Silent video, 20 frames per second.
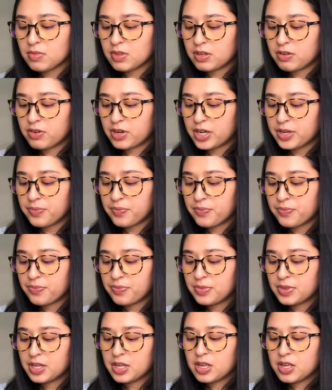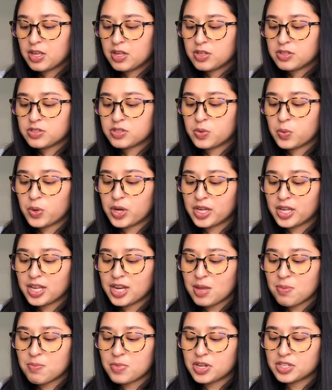right? So what can
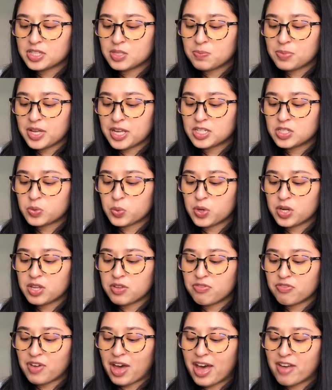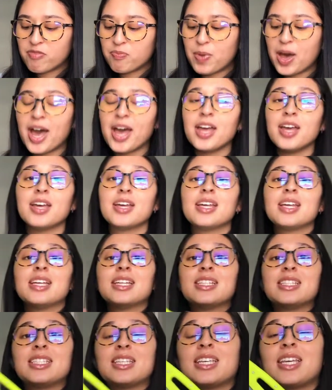I multiply 25 by
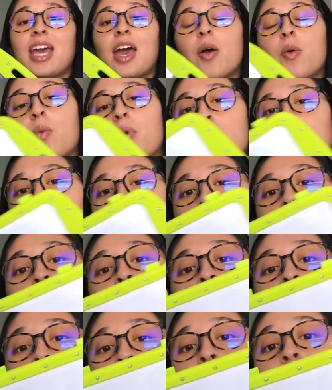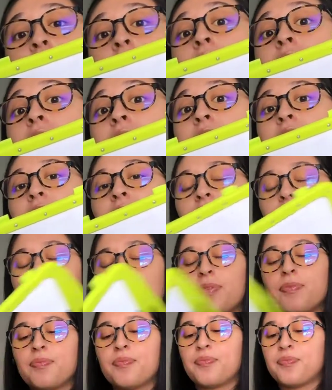to get 1,350?